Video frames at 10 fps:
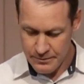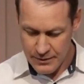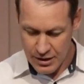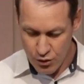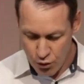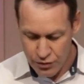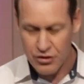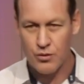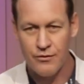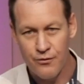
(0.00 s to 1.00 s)
in order
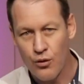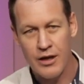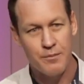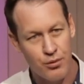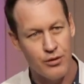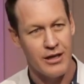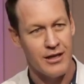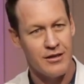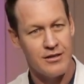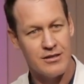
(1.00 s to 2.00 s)
to avoid putting
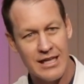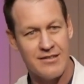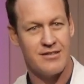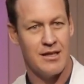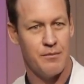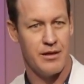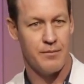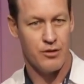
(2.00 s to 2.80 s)
that stumbling